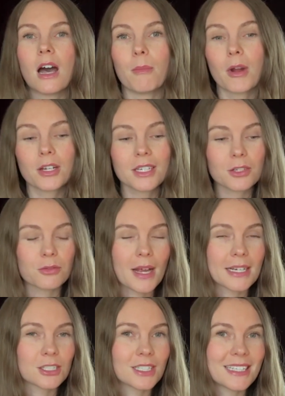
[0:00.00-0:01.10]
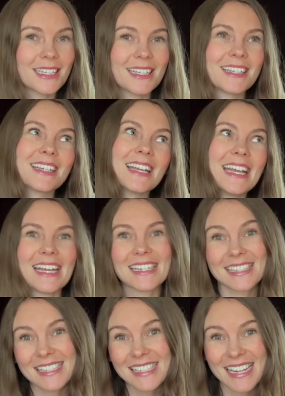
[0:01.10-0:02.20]
A market correction, it
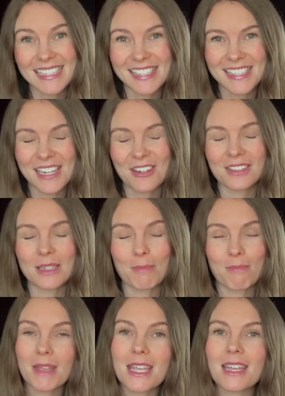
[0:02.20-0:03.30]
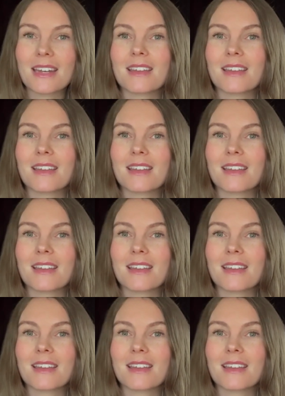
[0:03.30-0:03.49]
doesn't necessarily mean